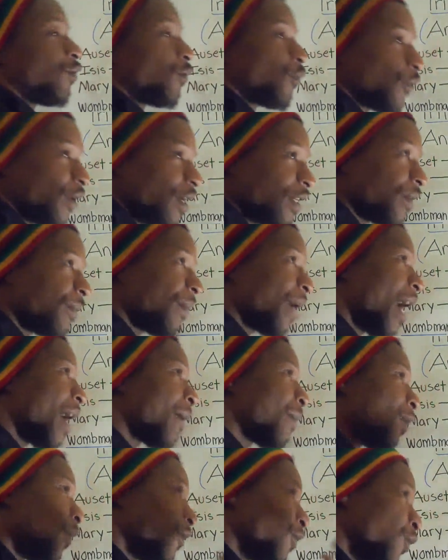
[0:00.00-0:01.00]
you read the
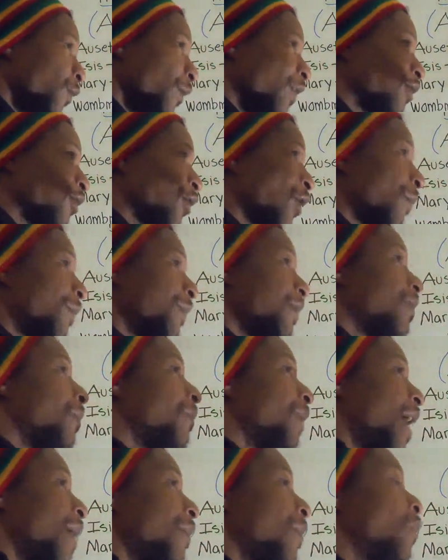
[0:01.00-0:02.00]
Bible or you interpret the
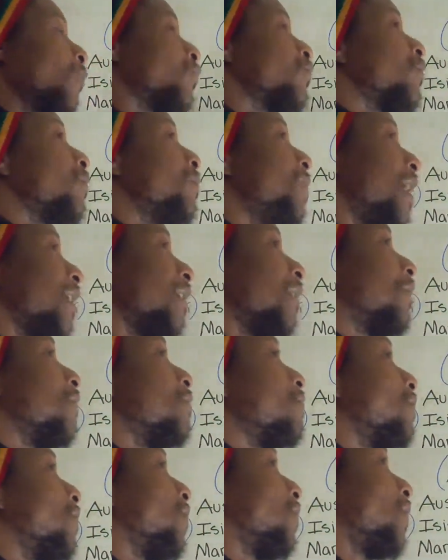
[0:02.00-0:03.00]
Bible on symbolic
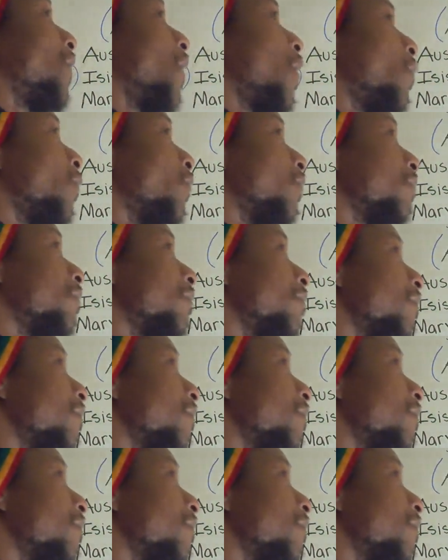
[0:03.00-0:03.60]
thought